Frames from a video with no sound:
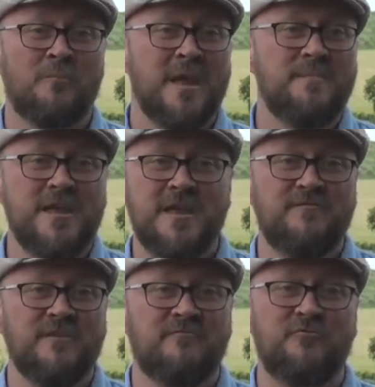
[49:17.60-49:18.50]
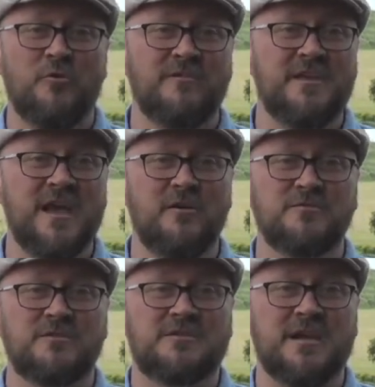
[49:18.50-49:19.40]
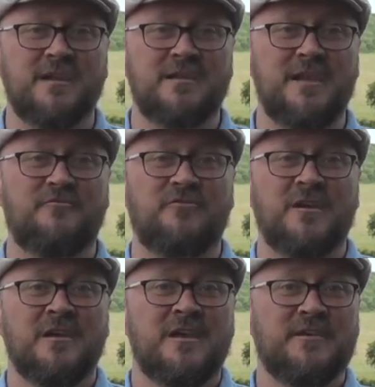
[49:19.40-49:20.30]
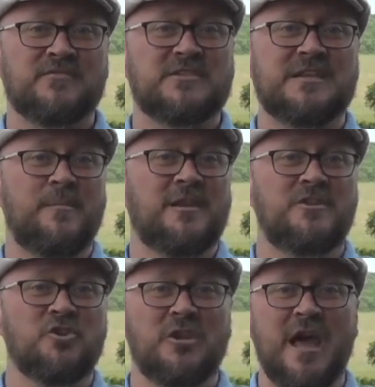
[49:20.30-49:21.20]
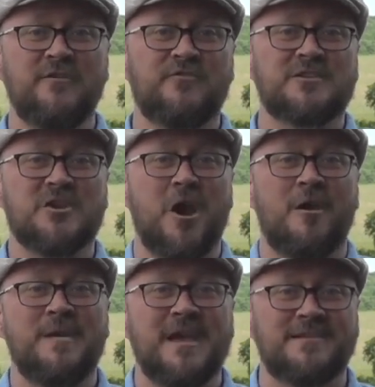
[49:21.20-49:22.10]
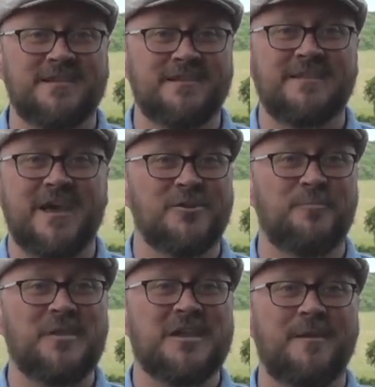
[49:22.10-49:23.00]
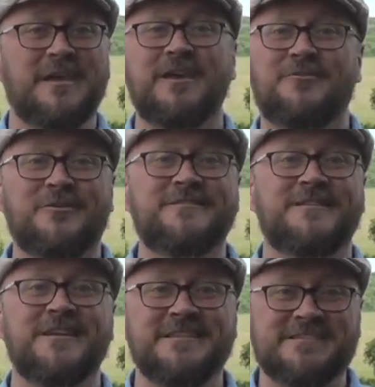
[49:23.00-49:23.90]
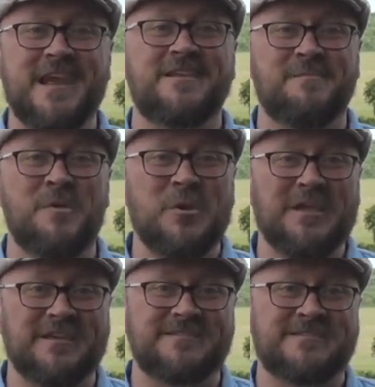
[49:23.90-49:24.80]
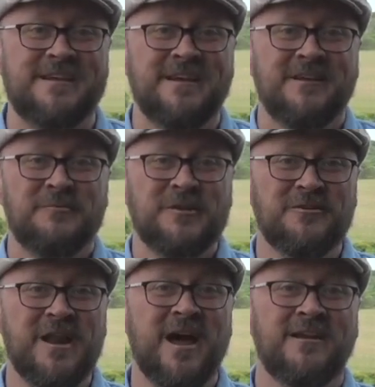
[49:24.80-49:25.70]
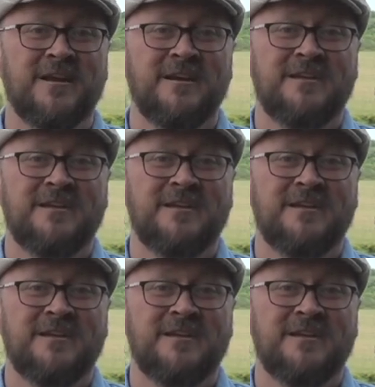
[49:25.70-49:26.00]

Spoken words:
maybe even for the elder son, if someone in your life has commented that you're becoming increasingly sanctimonious when you're not